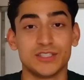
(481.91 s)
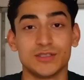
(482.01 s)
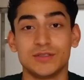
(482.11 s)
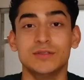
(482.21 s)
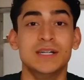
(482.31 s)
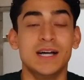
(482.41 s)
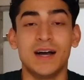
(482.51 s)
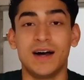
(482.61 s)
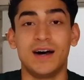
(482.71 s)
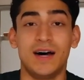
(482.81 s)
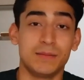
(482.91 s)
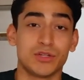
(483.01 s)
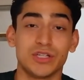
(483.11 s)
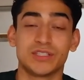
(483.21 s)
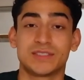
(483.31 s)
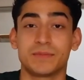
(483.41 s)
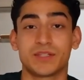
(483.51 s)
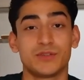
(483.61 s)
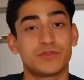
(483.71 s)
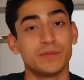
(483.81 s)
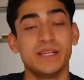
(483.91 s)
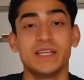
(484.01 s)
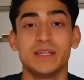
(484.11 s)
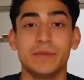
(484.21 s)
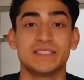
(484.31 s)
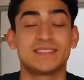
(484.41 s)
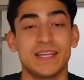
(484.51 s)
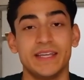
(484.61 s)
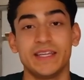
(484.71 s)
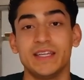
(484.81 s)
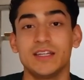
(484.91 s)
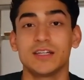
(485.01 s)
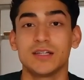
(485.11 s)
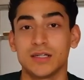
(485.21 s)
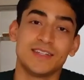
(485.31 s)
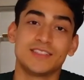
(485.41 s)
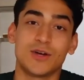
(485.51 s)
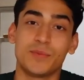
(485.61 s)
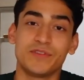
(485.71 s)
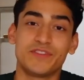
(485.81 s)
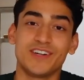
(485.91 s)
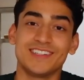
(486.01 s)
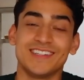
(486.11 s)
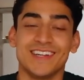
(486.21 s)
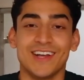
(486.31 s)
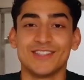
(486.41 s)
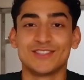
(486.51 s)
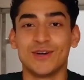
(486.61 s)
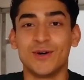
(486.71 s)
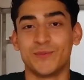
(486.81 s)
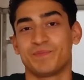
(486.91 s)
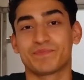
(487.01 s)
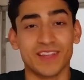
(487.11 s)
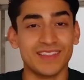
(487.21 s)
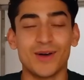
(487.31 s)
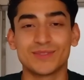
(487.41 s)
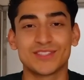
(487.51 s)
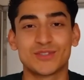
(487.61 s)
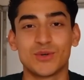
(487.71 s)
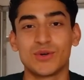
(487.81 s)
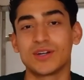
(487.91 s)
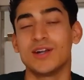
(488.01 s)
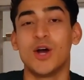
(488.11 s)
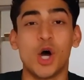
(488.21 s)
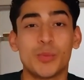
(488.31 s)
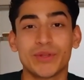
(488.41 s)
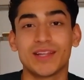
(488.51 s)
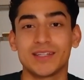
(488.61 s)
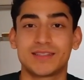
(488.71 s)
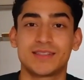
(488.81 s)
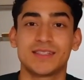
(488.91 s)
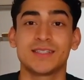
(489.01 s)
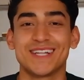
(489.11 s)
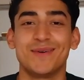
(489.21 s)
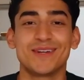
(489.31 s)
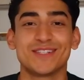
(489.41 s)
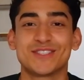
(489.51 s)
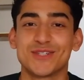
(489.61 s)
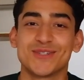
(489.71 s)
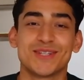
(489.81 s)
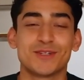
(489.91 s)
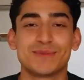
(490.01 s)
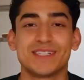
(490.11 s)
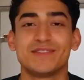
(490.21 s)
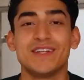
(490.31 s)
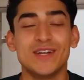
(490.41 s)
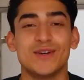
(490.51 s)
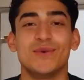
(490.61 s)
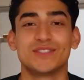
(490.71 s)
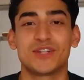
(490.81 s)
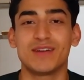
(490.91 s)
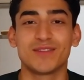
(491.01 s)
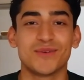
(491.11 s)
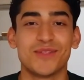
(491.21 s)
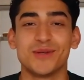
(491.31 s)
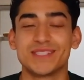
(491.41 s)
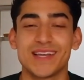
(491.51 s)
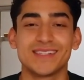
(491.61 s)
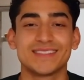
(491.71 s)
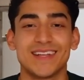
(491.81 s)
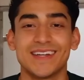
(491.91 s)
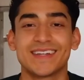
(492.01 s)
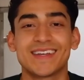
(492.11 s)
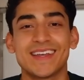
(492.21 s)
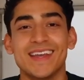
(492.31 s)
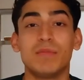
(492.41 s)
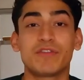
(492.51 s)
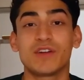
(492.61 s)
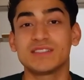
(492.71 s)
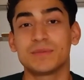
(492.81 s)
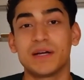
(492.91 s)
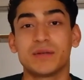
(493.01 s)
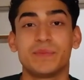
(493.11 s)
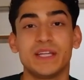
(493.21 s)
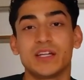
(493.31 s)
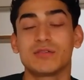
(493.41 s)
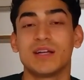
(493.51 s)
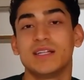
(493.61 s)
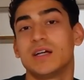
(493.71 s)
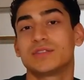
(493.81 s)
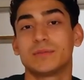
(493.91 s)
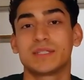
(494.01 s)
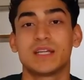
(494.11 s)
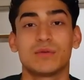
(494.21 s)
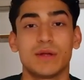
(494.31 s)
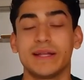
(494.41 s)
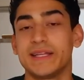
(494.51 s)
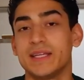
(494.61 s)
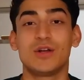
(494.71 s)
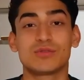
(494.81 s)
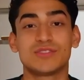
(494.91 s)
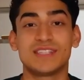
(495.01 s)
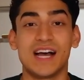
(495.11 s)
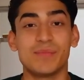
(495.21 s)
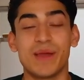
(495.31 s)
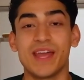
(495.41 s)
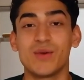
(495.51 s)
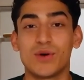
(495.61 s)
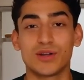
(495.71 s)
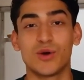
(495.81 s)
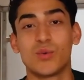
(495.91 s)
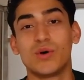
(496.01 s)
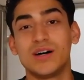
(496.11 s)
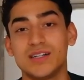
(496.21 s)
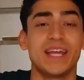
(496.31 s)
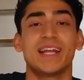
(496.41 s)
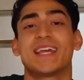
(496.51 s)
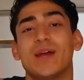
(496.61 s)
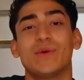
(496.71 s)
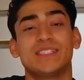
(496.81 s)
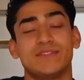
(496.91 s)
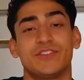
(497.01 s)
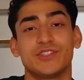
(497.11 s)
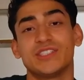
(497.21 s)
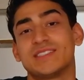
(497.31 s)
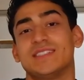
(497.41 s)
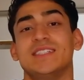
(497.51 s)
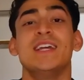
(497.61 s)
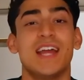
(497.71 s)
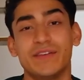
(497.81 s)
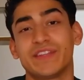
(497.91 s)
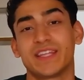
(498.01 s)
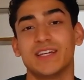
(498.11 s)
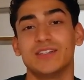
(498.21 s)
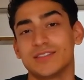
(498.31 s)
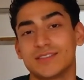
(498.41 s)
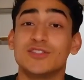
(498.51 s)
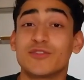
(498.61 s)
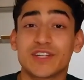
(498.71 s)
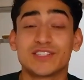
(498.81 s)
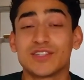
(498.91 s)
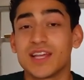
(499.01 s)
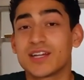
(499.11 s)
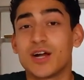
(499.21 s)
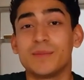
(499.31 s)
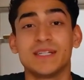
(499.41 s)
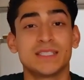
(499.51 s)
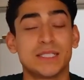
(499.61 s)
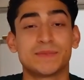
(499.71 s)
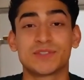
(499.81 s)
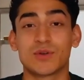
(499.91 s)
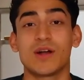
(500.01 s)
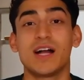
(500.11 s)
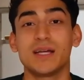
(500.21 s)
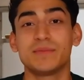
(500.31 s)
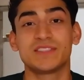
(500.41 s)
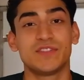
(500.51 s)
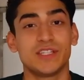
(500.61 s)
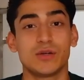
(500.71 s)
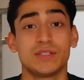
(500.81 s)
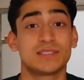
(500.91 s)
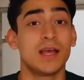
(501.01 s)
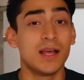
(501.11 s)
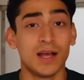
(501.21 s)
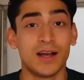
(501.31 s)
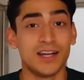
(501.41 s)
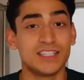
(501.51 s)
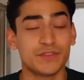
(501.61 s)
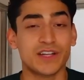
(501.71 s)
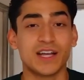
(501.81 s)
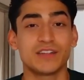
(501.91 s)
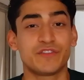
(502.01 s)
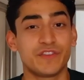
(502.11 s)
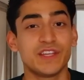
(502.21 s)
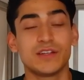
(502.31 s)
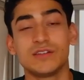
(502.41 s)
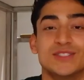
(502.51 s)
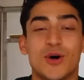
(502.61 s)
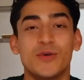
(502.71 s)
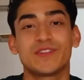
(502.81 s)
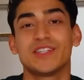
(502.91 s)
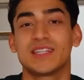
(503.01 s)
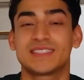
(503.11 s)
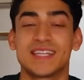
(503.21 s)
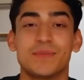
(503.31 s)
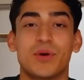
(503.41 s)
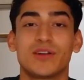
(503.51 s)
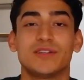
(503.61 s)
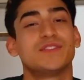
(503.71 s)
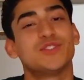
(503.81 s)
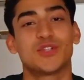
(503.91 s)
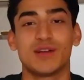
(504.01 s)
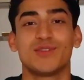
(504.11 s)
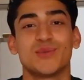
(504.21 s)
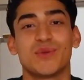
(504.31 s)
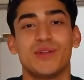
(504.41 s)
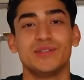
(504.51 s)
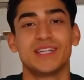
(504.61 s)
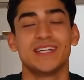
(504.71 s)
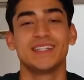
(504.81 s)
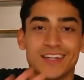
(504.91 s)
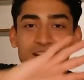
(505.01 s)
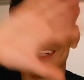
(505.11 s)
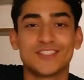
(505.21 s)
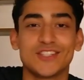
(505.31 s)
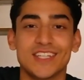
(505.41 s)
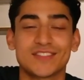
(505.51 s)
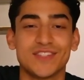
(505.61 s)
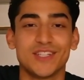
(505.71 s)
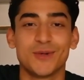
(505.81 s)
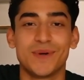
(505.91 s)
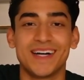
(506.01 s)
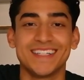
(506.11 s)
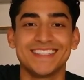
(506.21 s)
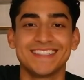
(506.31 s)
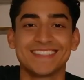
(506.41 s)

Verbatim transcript: new. I'm learning something new from him, and staying here, it's all been fun. So that was the tour. Hope you liked it. I wanted to show you a little bit of what traveling with Jose is like. My friend is about to be here right now, so I'm gonna get ready, go to Taipei 101, and I can't wait for you to see everything else. Don't forget to like, comment, and subscribe. This video is a different kind of feel, so hopefully you like taking part of traveling with Jose. Until next video, bye.